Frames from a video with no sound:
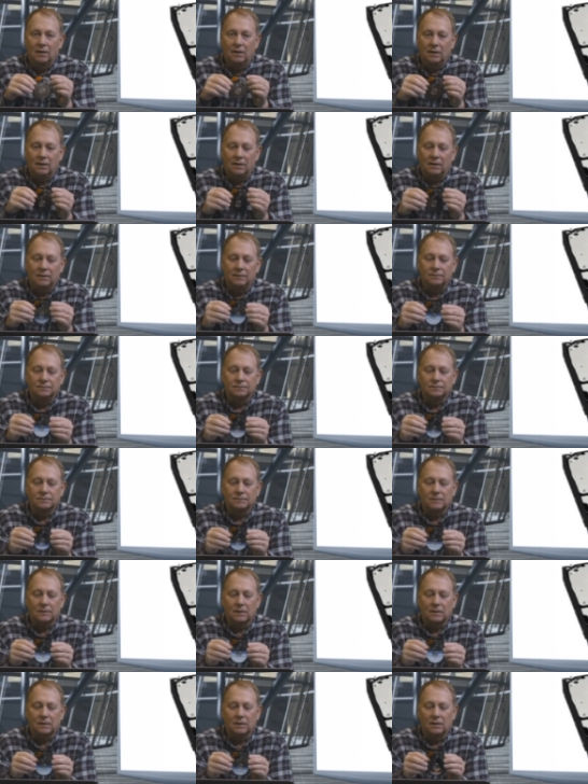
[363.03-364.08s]
um,
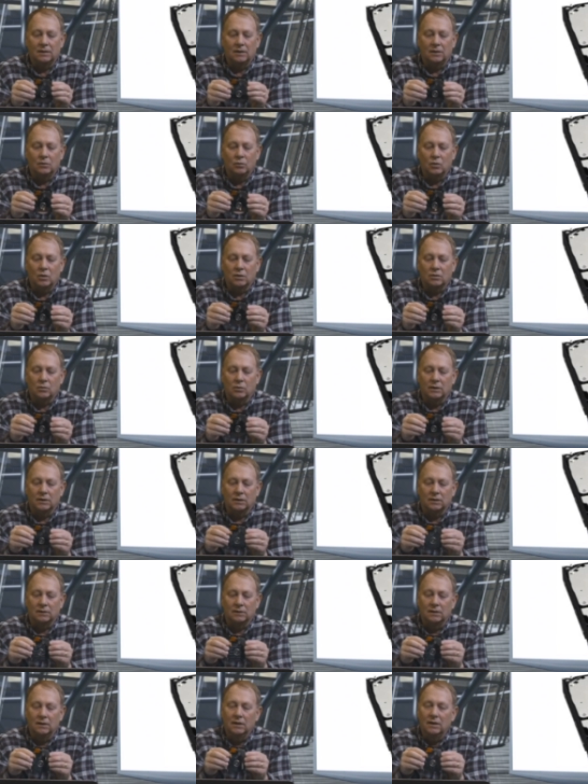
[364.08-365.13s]
uh, work with it.